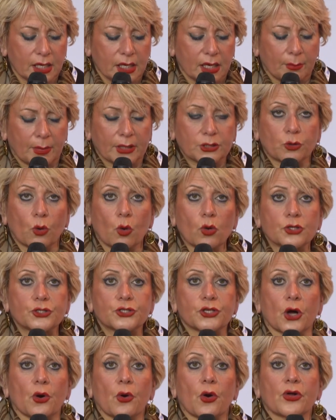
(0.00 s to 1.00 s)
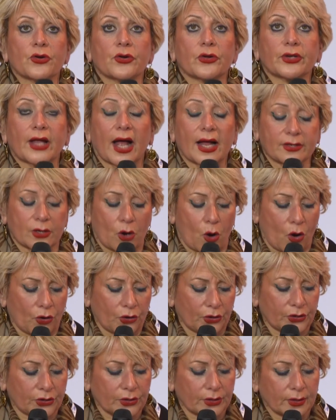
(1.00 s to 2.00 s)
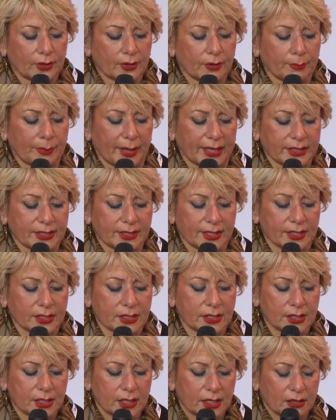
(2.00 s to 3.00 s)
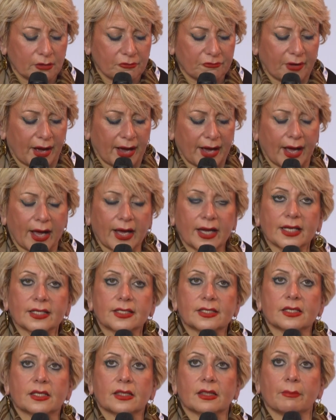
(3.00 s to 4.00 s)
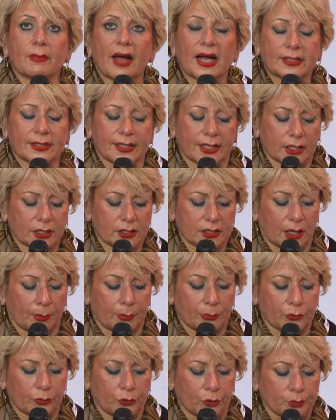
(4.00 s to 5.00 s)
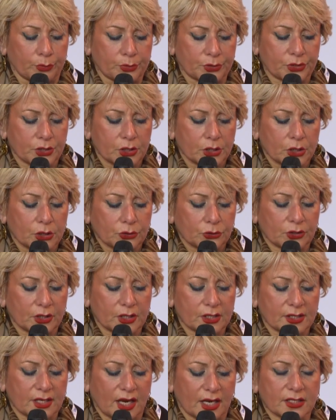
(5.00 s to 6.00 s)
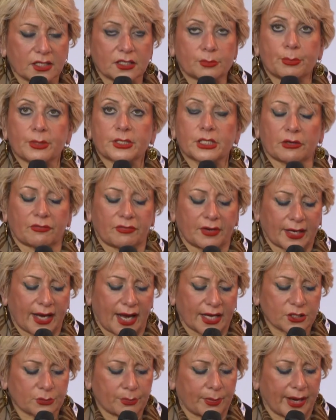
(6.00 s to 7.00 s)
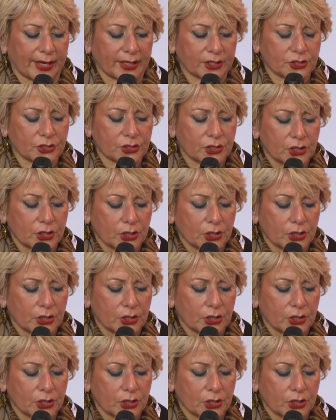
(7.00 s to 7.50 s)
but also on an ad hoc basis via its thematic subgroups to discuss specific aspects